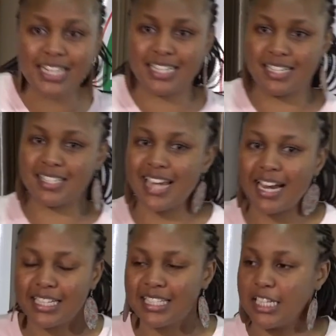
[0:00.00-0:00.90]

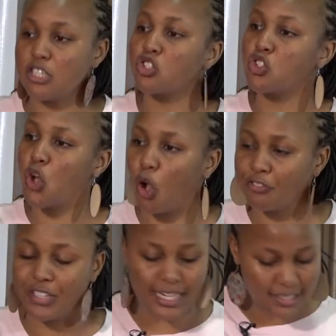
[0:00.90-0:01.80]
Christianity
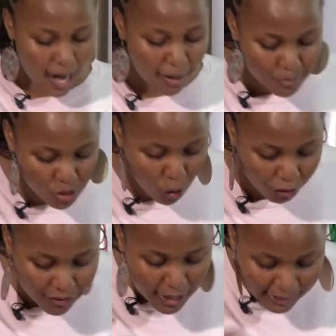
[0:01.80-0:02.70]
solve in terms
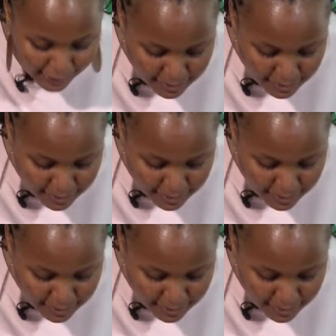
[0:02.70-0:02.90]
of this